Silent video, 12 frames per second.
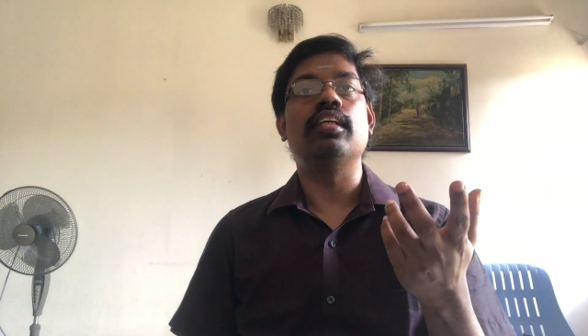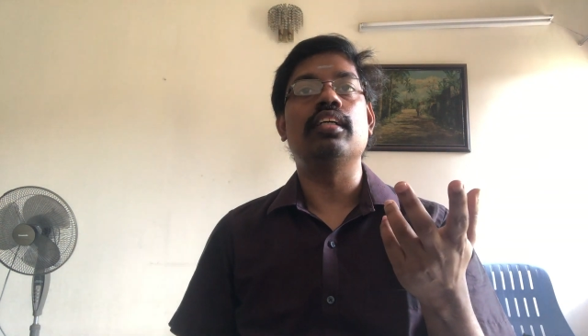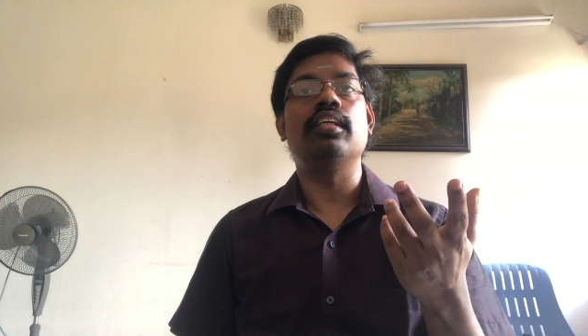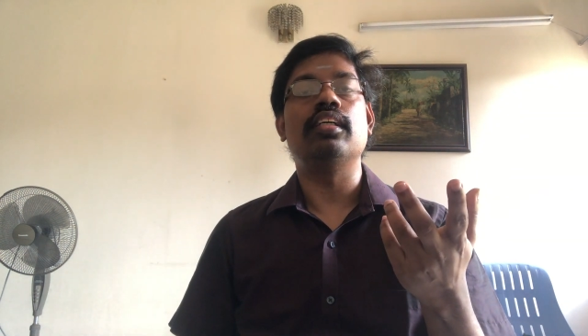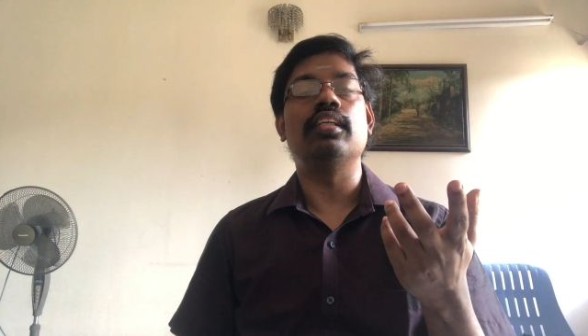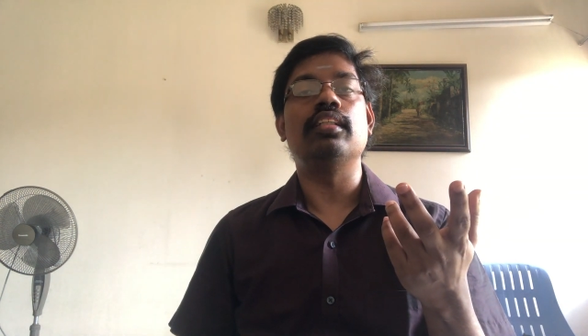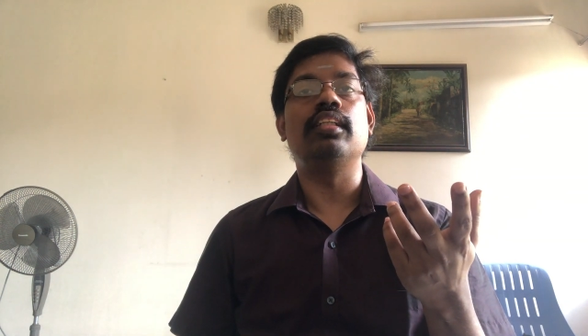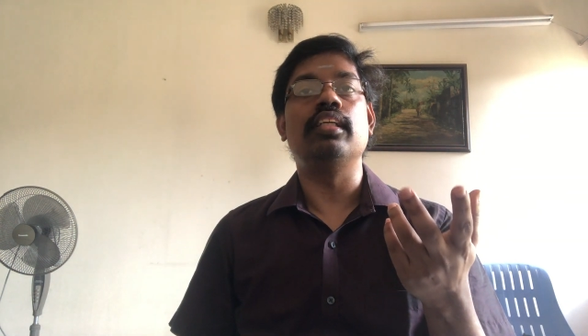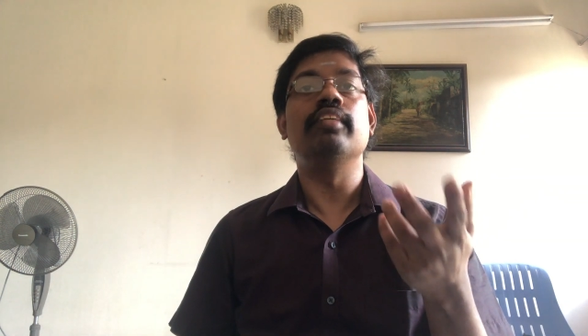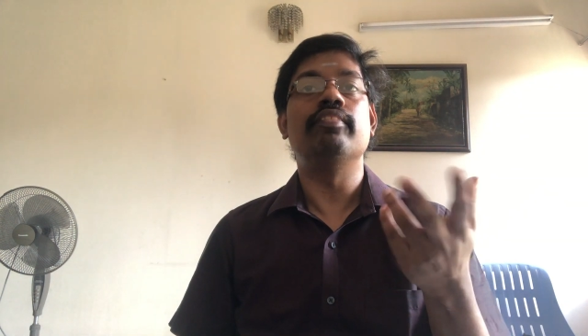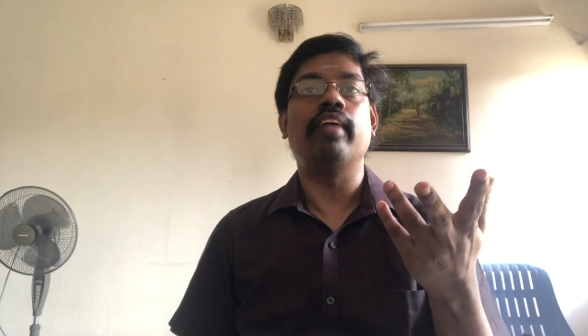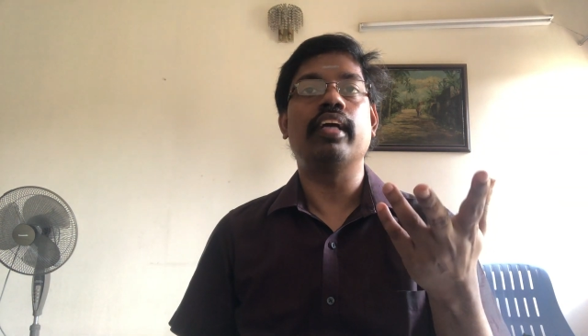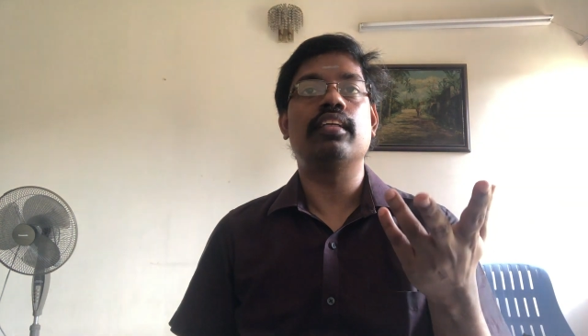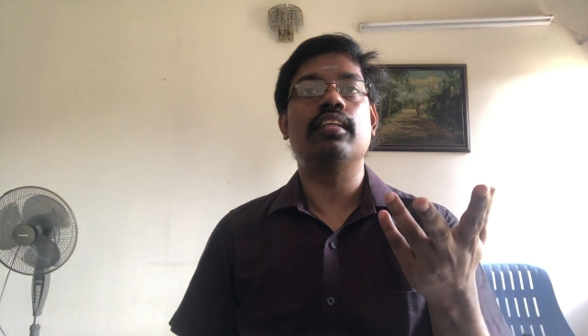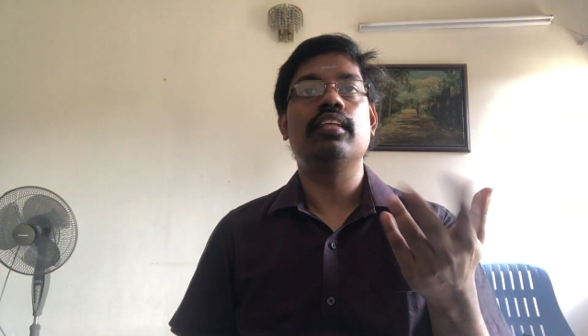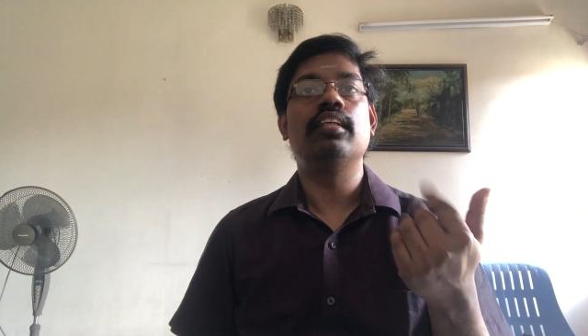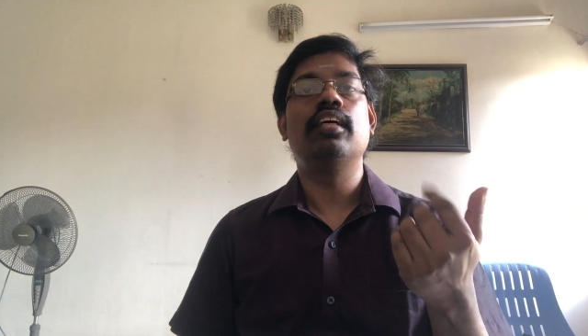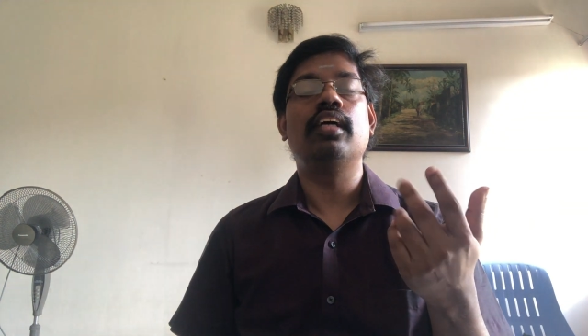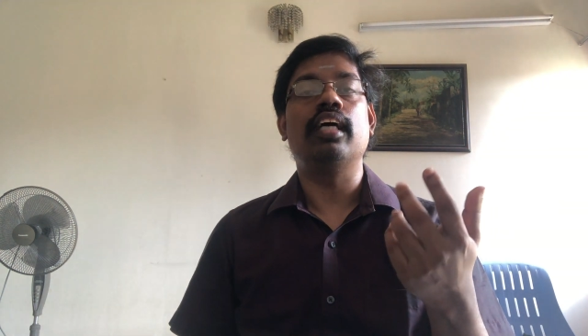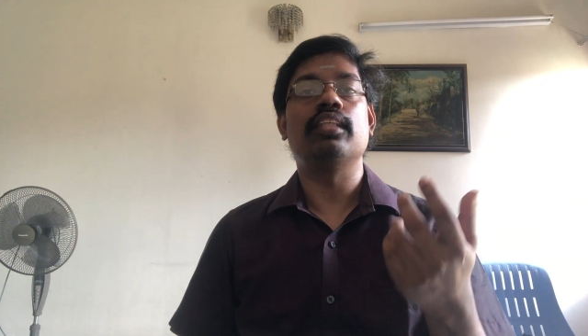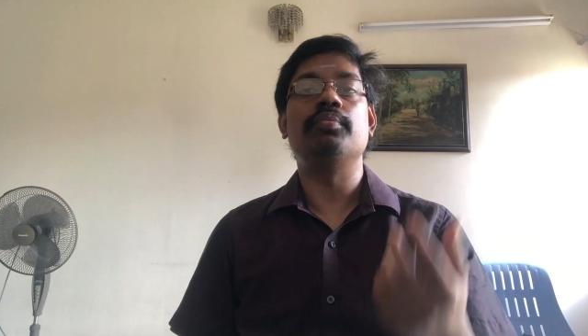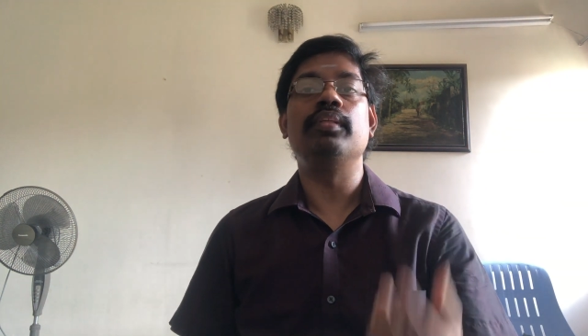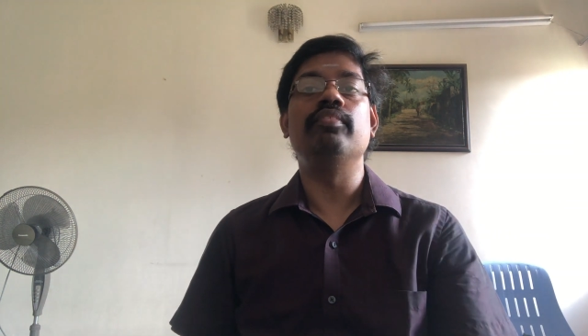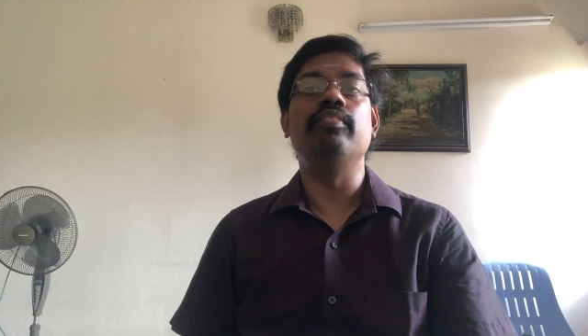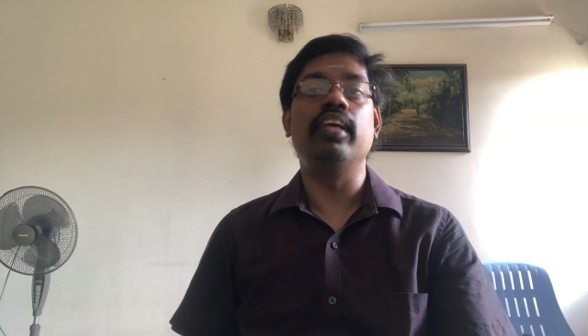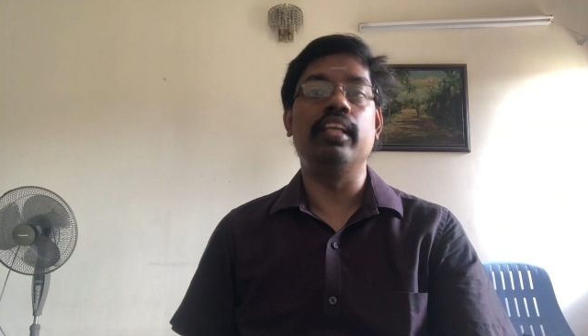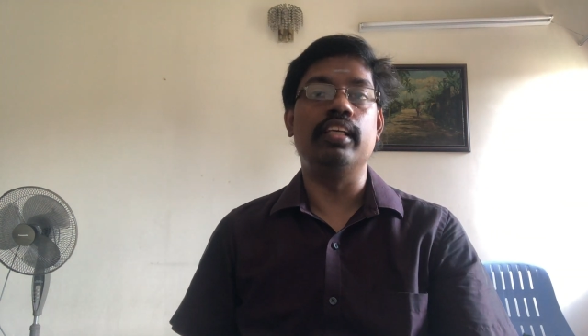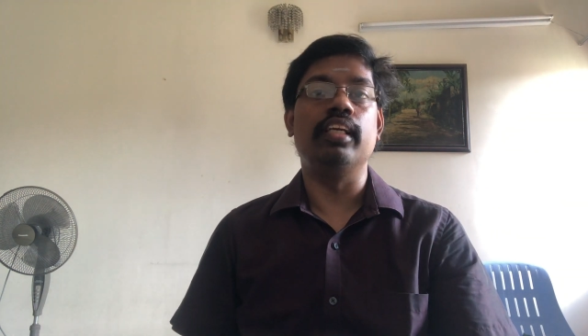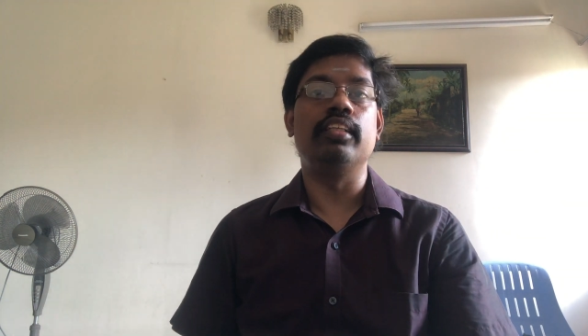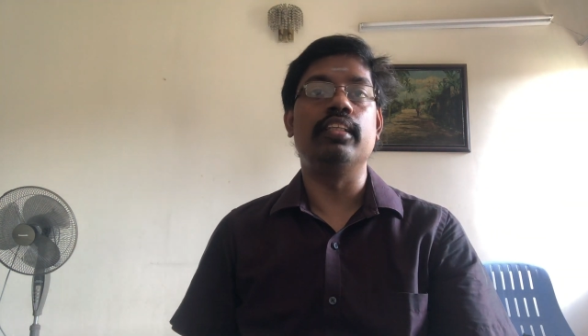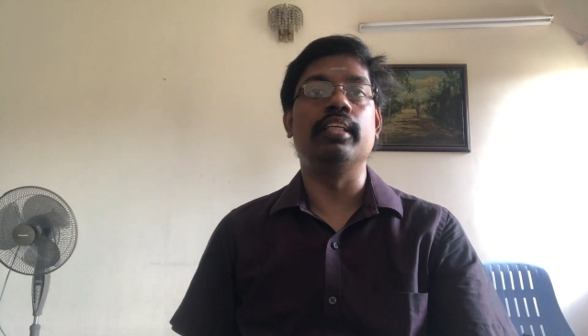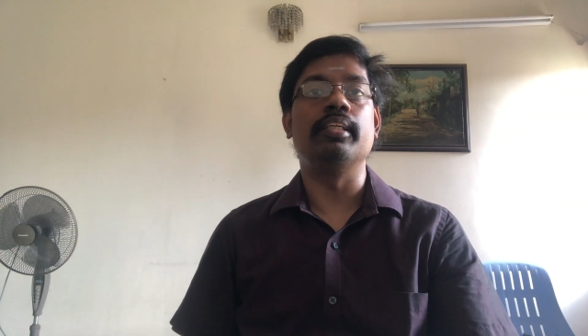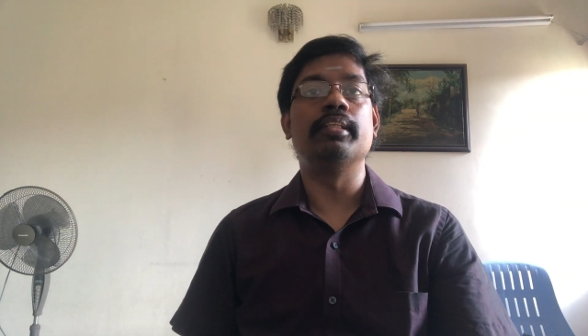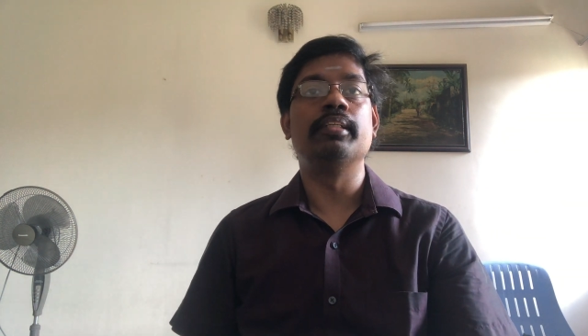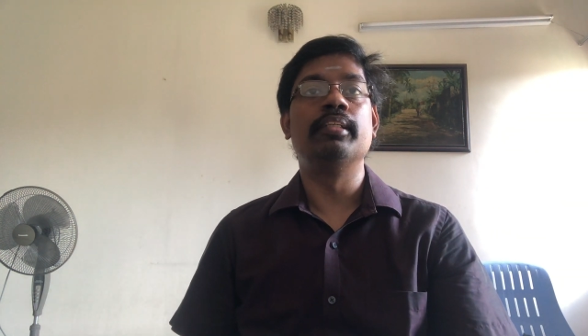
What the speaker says: the effect has been variating.